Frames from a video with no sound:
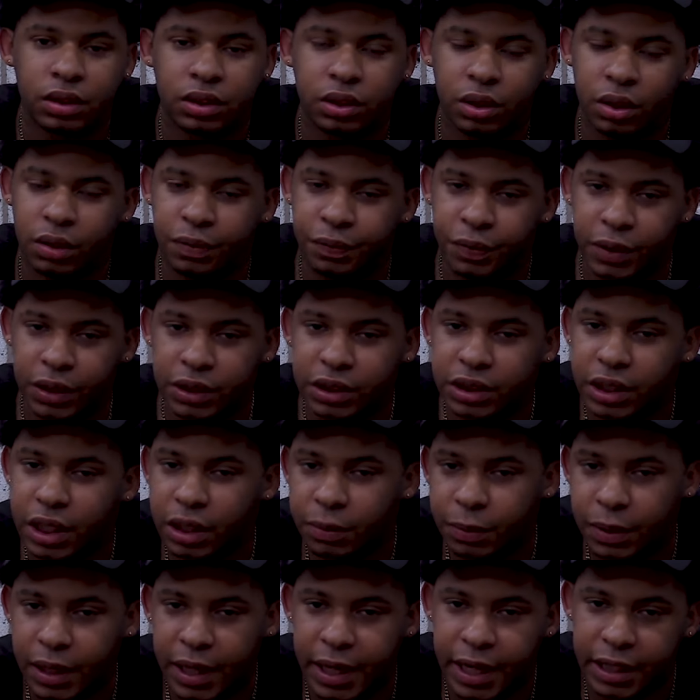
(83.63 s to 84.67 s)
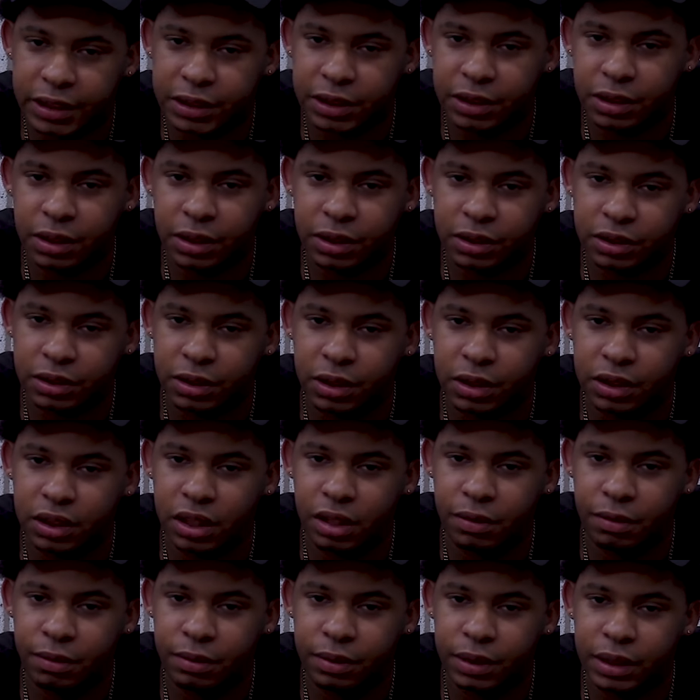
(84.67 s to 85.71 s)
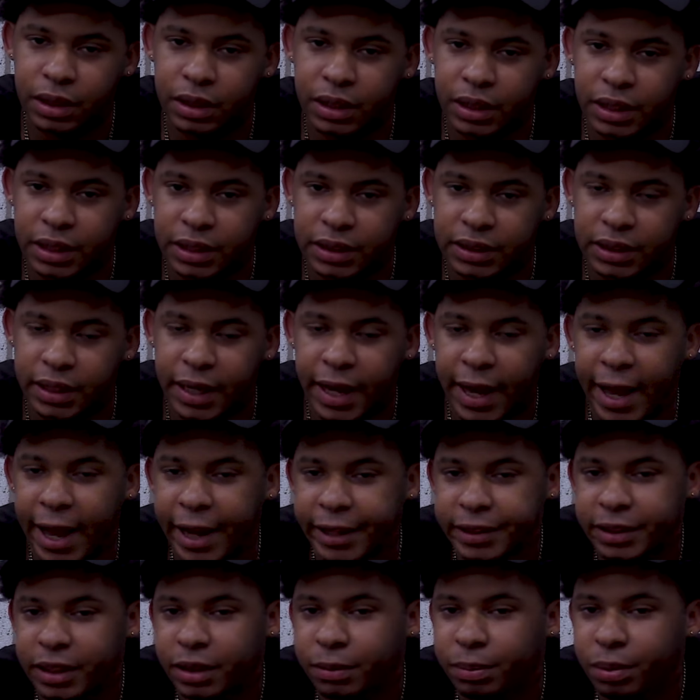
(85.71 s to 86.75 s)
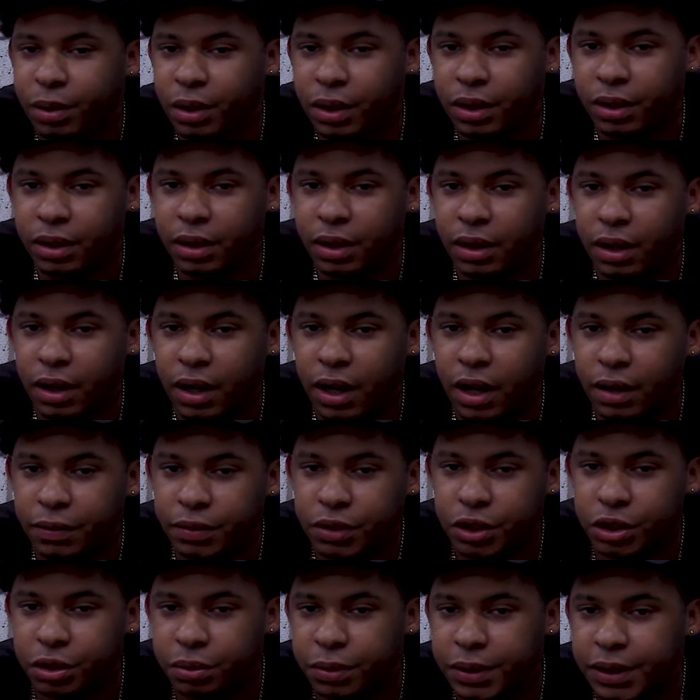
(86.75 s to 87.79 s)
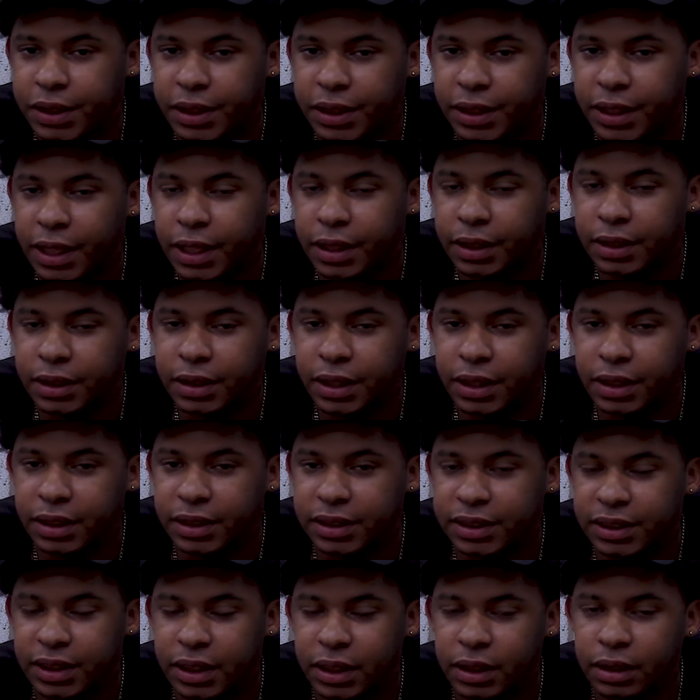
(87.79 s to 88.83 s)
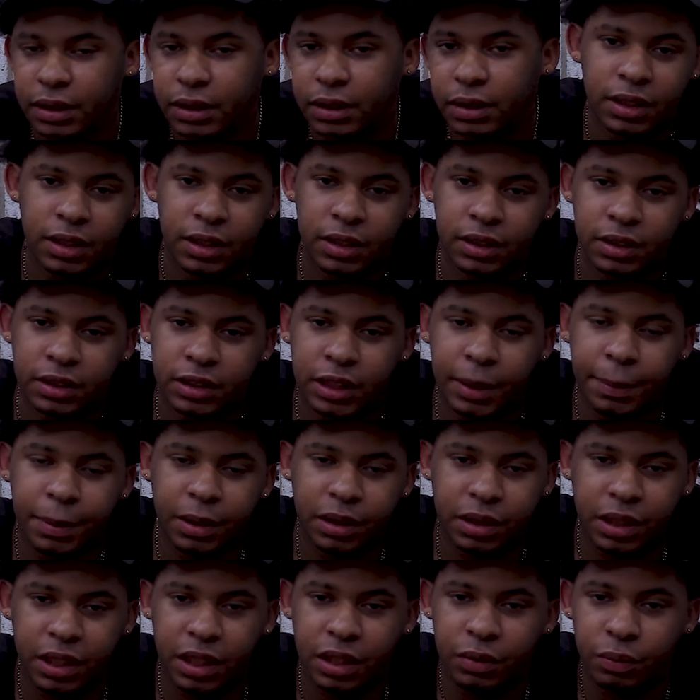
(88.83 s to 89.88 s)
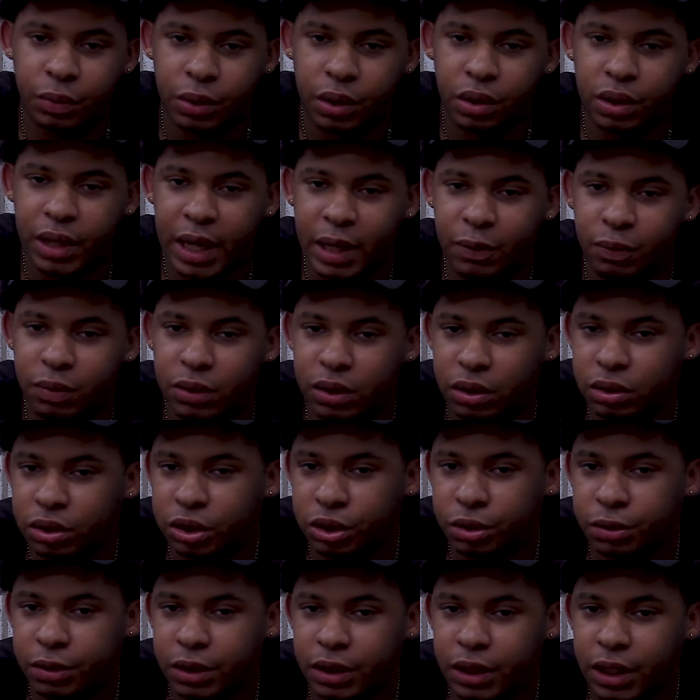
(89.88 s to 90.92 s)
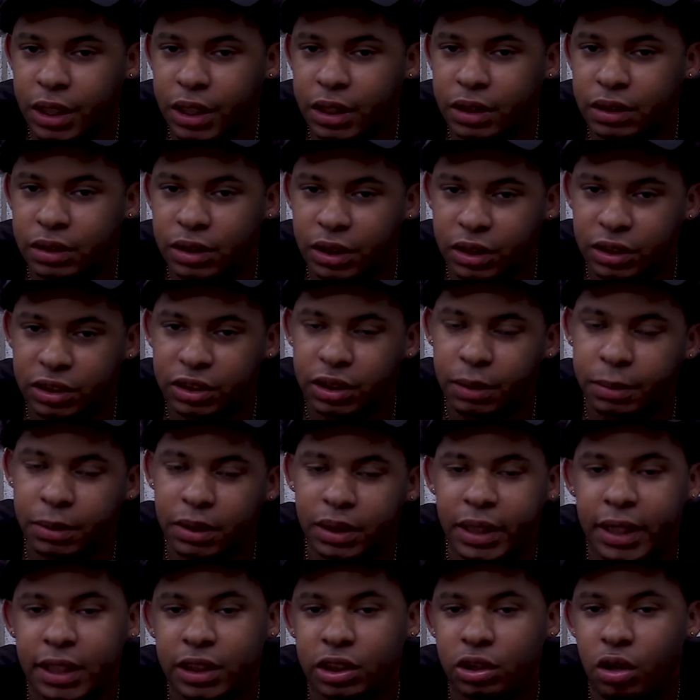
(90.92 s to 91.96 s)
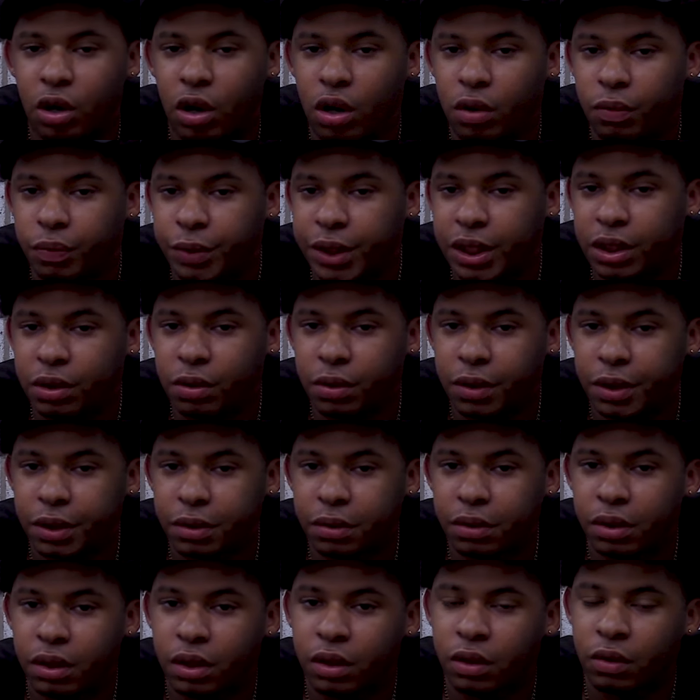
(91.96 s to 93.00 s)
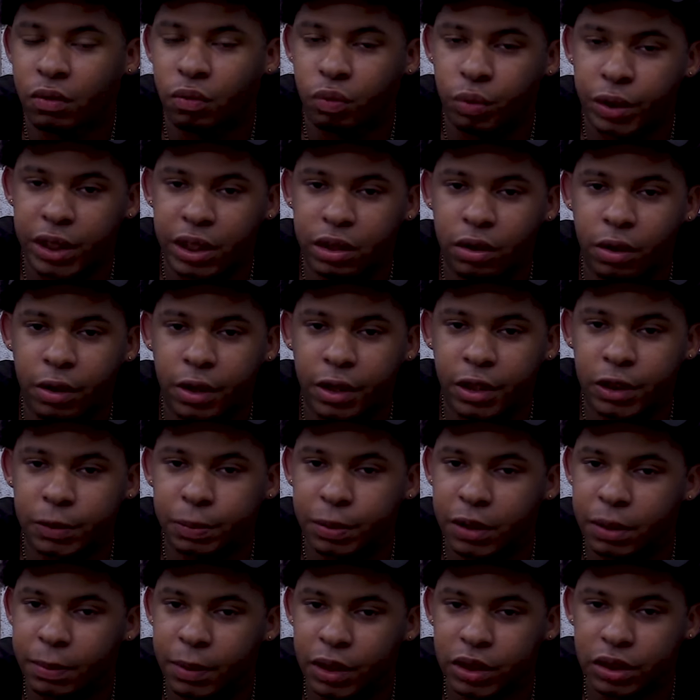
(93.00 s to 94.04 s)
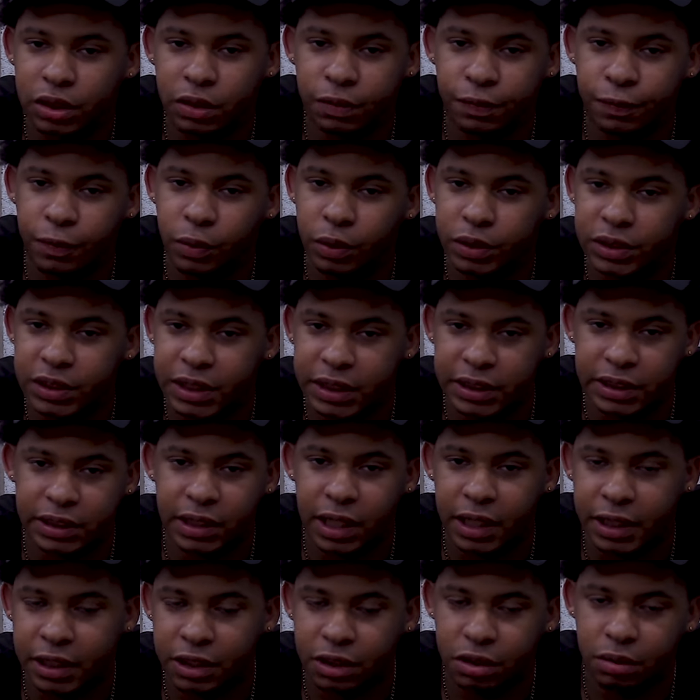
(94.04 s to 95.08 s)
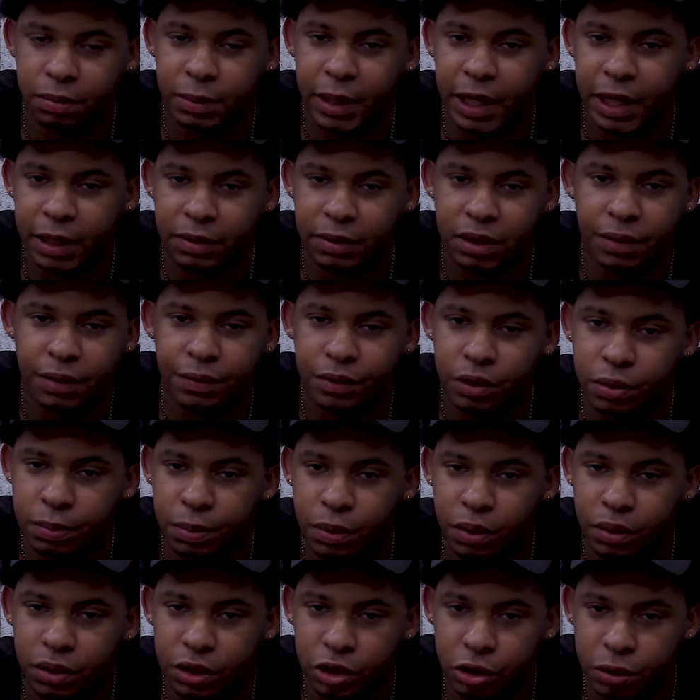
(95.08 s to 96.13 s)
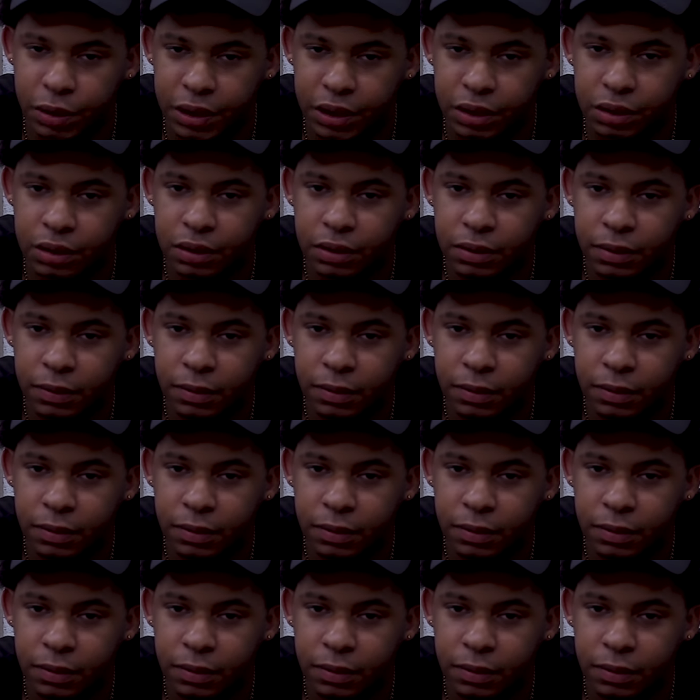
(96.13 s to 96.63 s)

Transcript: So the first thing we're actually going to start covering is the acting part of shooting a gun in the scene. Typically in real life when you shoot a gun, there's something that is called recoil. Recoil is pretty much the force that's knocking you back whenever you pull the trigger.